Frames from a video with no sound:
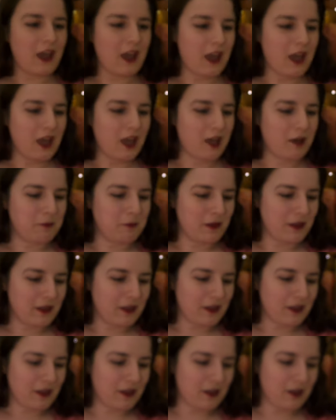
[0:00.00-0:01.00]
Um...
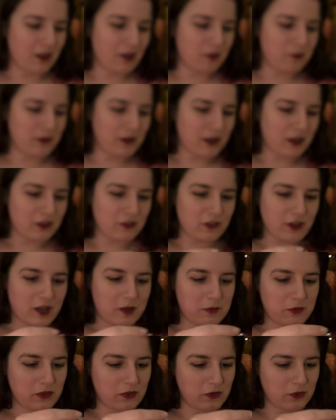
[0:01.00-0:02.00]
Oh my gosh, I
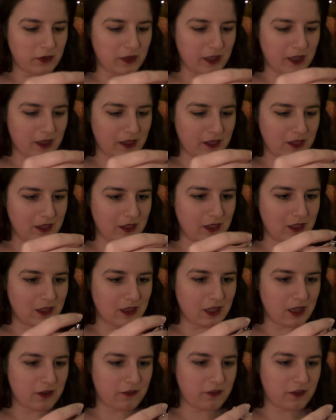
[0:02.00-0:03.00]
absolutely
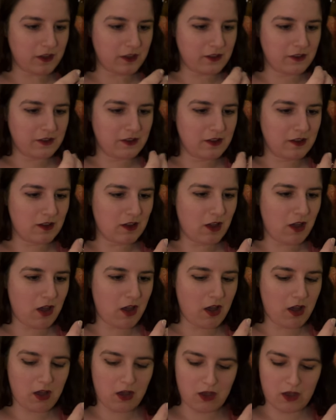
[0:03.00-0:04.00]
love it.
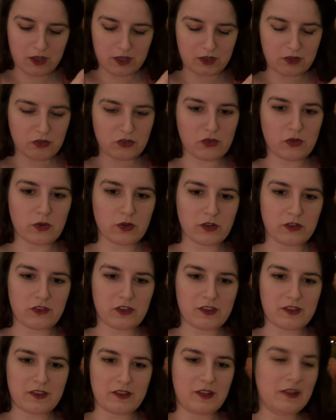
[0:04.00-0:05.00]
Oh, it's
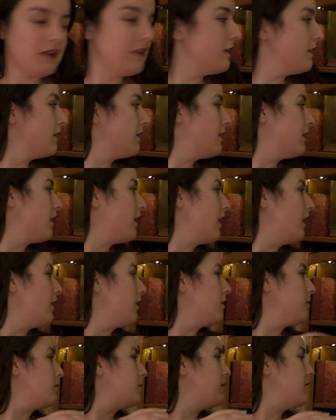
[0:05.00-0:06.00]
gorgeous.
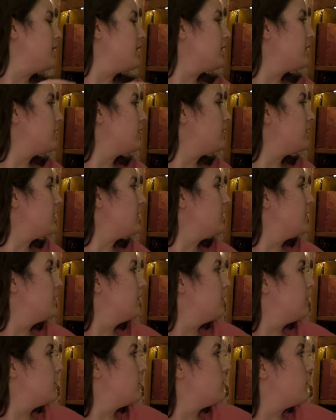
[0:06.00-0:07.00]
Um, let's see.
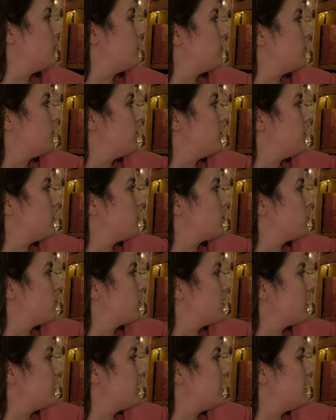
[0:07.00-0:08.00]
Do we fit
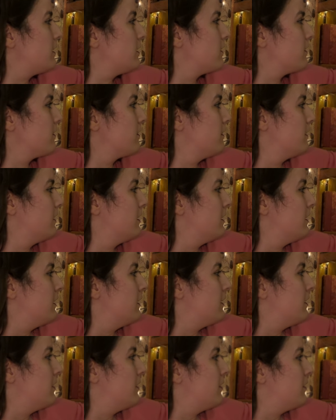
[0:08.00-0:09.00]
right here?
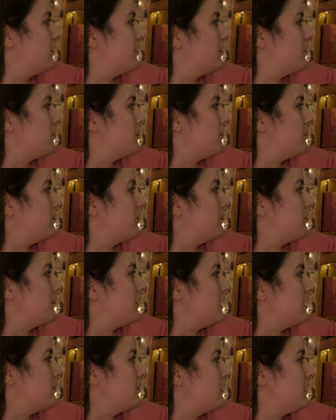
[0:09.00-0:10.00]

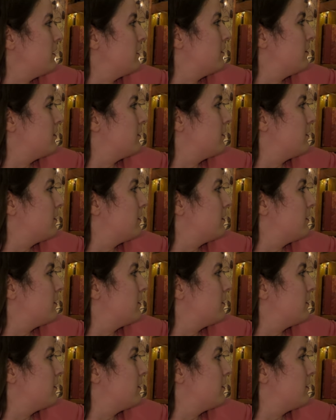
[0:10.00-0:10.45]
Maybe.